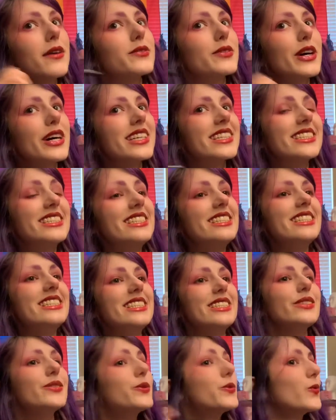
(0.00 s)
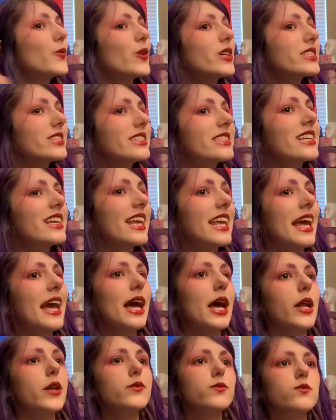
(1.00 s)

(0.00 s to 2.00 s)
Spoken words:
Von D once again.